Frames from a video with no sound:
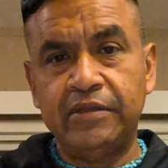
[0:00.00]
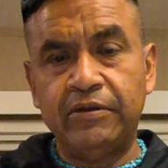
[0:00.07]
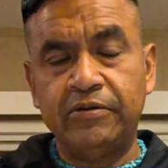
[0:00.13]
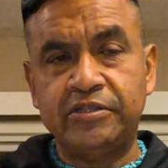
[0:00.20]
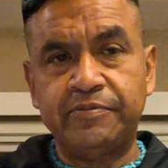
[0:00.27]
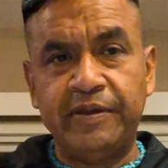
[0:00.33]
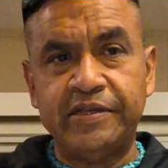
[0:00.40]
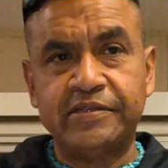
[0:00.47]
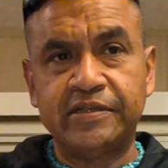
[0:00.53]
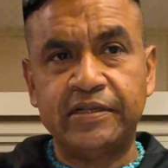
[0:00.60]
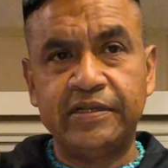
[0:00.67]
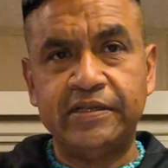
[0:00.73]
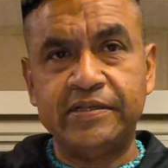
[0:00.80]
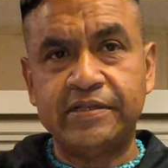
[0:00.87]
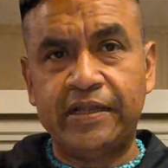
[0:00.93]
which
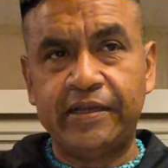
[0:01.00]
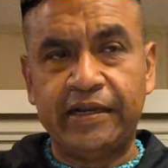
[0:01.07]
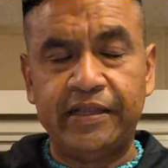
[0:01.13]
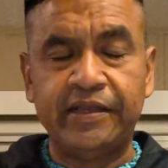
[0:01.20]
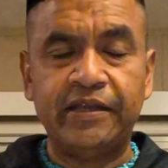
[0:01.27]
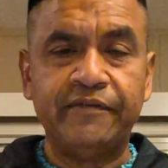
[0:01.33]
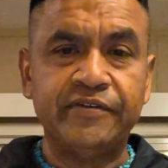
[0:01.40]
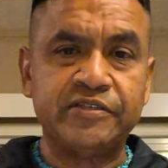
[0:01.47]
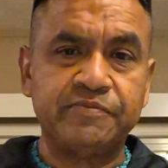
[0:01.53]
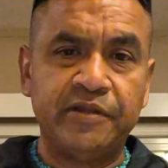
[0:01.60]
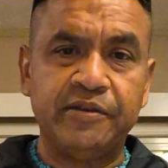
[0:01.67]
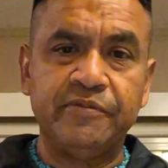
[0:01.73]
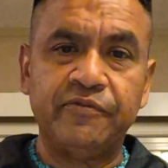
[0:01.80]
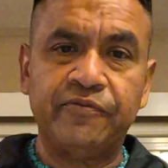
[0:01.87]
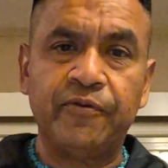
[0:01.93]
basically is like, I think I've
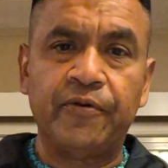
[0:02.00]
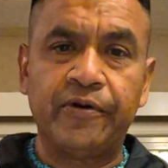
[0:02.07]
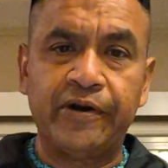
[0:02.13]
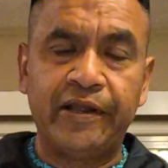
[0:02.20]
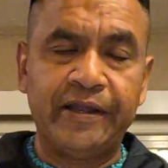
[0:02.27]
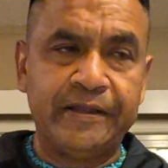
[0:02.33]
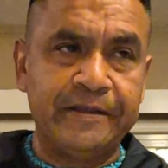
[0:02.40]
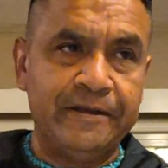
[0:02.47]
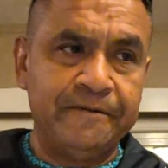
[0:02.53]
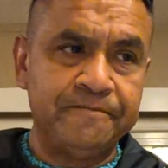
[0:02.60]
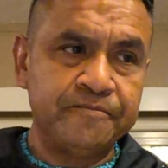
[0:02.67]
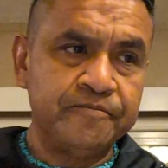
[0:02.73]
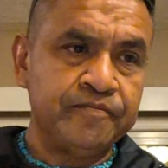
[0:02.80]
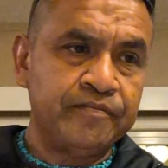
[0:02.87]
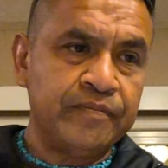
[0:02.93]
explained before, like
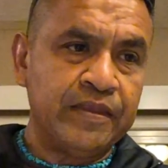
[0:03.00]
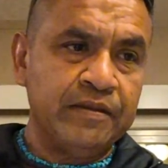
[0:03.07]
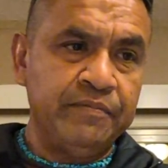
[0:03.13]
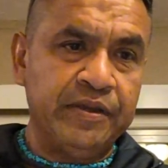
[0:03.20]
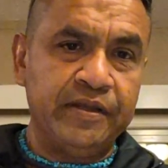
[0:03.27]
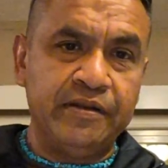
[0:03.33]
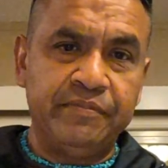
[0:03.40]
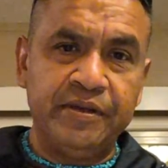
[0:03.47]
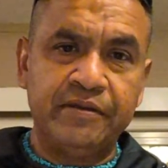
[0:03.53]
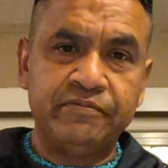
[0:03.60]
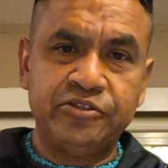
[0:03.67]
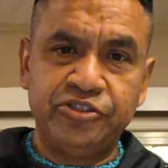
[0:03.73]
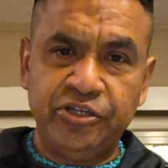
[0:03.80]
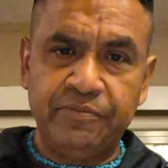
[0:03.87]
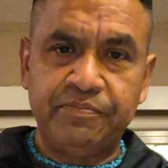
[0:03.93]
being a
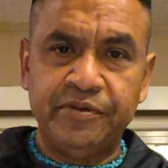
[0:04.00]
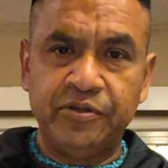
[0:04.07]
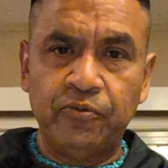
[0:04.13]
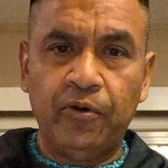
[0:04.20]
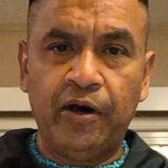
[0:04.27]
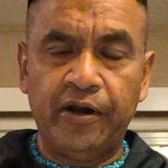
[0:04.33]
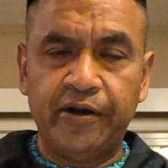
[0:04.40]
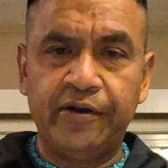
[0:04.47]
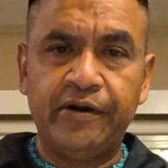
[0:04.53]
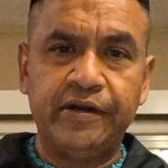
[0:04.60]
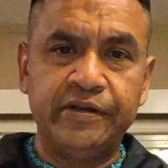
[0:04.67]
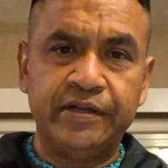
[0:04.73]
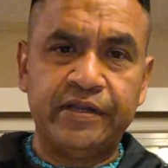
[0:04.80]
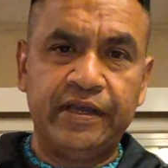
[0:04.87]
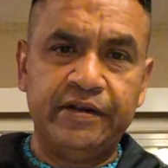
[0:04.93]
big ship in the water
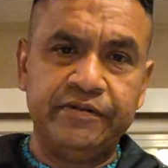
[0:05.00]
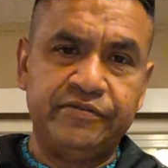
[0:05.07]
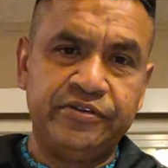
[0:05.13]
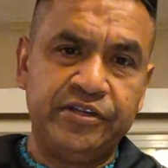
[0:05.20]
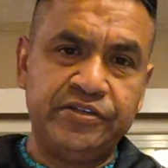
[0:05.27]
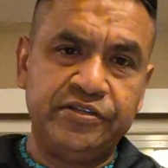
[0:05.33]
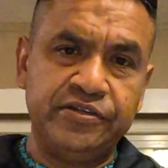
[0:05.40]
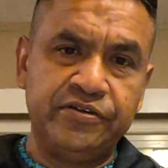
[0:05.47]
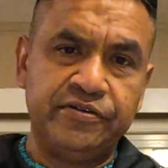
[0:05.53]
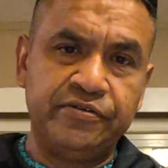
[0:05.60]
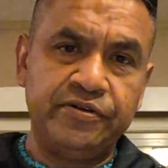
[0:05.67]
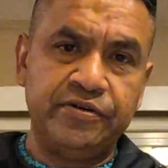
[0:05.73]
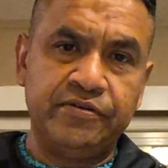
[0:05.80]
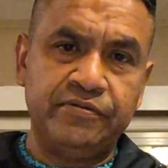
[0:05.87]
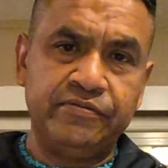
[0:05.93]
and kind of changing
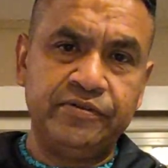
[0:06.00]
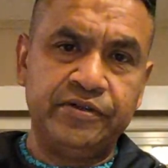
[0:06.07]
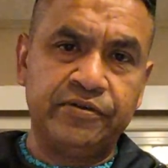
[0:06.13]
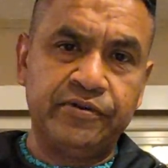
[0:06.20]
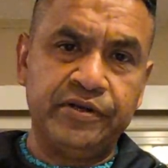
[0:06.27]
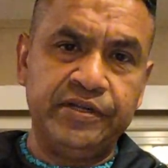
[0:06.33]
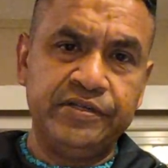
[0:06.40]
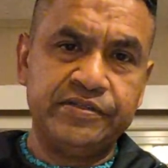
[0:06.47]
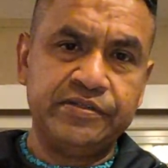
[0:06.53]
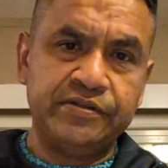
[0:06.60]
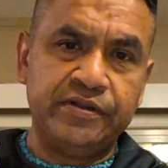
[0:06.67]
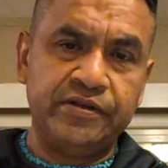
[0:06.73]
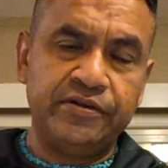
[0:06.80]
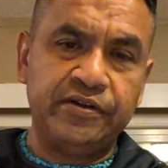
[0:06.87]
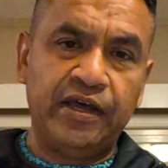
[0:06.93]
your degrees
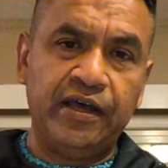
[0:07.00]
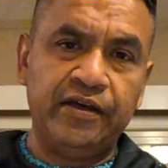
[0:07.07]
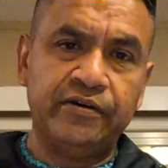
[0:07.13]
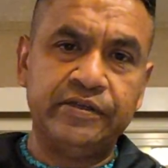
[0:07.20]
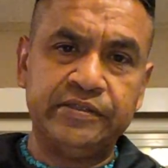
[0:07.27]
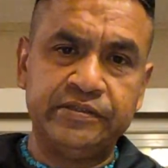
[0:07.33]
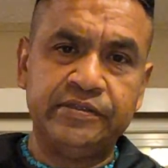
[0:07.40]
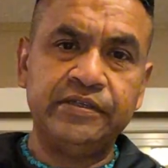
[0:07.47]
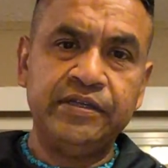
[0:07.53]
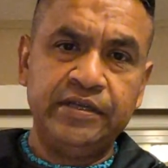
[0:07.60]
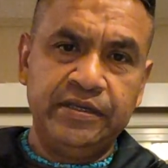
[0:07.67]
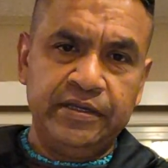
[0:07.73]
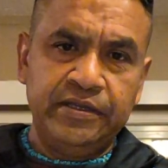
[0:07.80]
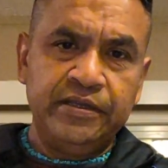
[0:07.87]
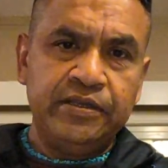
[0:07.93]
on your dial, and
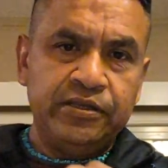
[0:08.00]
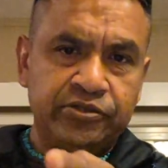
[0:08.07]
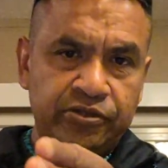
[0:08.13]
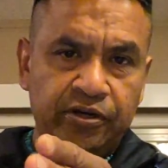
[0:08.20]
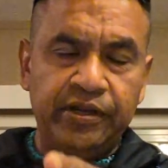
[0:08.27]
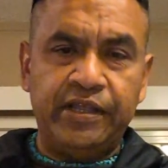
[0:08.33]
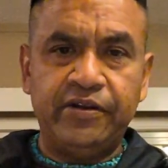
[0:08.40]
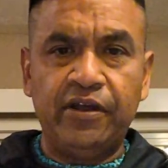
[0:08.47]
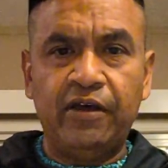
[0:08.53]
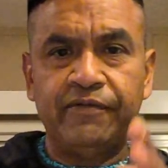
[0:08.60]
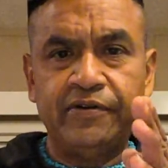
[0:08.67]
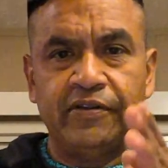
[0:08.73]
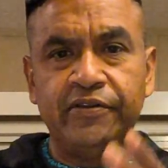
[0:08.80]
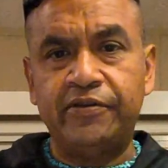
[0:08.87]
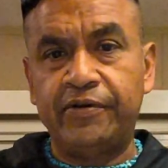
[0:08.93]
start heading off
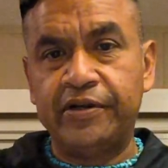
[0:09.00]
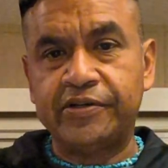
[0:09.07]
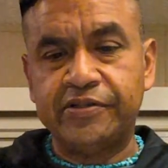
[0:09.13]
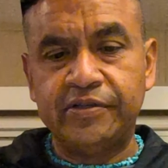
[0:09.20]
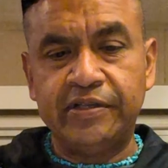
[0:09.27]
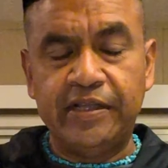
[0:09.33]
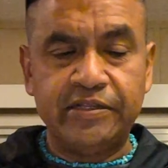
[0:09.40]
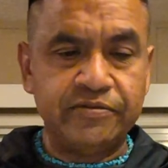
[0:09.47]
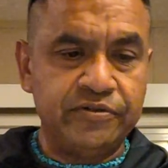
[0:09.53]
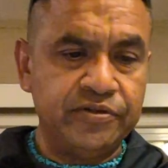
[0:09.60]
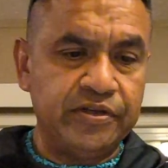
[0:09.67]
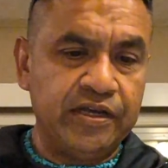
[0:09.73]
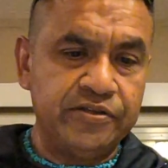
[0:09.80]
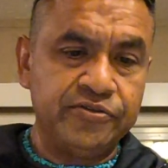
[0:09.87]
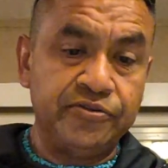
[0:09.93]
another direction. And that's what
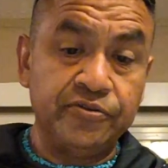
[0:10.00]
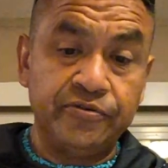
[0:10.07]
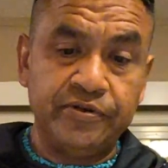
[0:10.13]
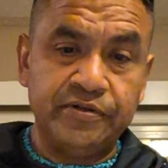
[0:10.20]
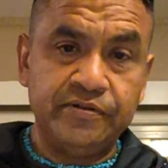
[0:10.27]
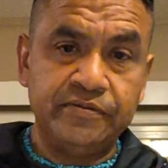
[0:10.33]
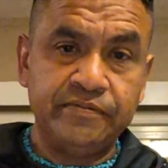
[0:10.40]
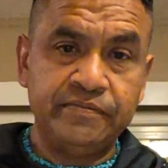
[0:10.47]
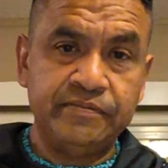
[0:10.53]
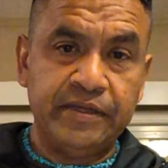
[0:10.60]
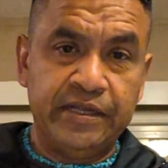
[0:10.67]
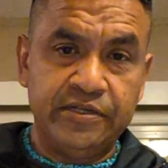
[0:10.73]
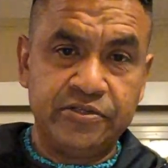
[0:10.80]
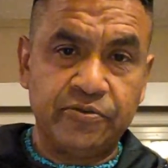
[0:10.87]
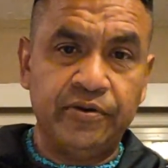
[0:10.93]
you guys are doing,
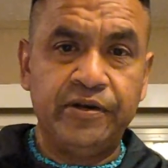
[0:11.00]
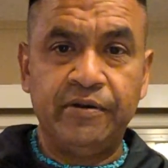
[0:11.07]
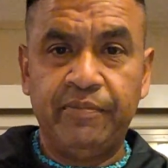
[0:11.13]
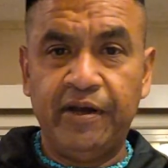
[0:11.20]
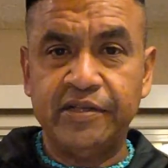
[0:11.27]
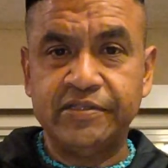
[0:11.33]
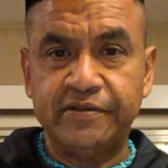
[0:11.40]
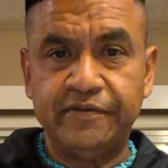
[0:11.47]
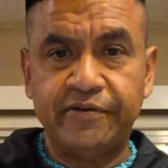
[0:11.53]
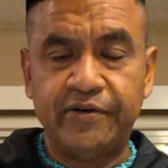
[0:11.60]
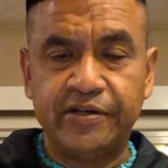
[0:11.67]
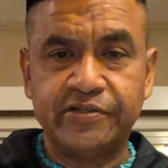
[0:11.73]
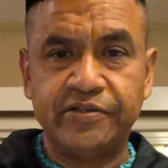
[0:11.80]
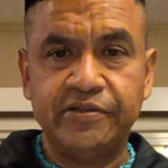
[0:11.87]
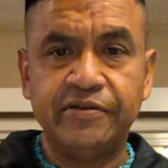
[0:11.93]
and it's going in a positive
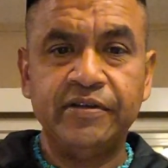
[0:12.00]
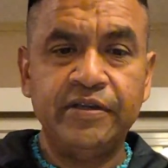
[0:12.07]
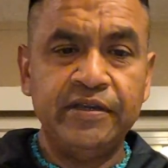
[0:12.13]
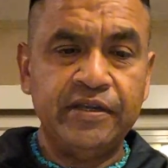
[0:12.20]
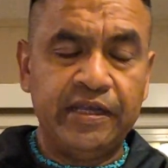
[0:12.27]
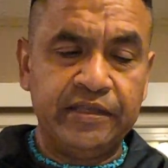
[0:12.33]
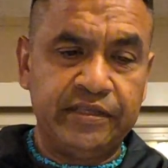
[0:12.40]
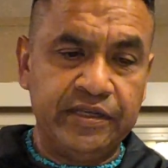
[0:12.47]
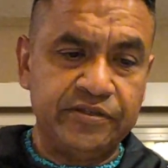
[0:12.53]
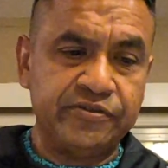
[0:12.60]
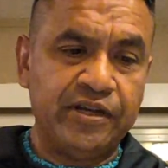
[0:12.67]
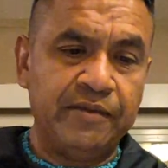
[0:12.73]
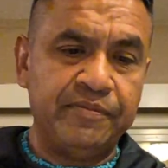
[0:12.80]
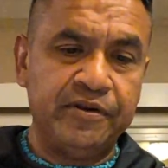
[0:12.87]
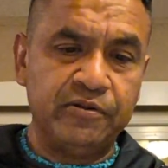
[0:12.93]
direction, and things
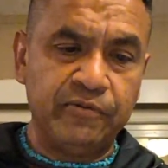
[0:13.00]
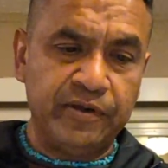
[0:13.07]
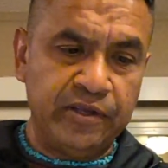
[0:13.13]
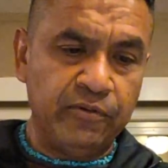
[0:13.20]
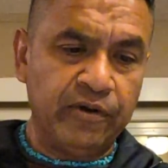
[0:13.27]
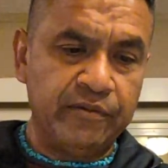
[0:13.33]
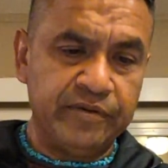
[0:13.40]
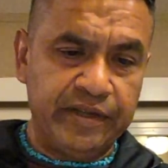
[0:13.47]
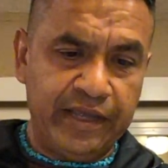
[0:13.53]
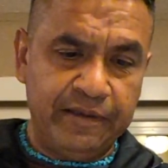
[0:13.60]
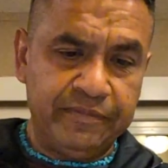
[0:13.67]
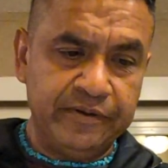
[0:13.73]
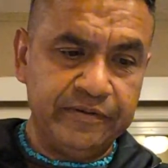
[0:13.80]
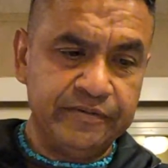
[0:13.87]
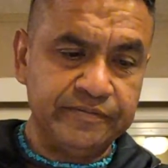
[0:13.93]
are happening the way you want them to
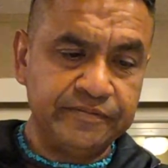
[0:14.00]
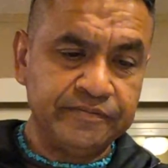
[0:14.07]
happen.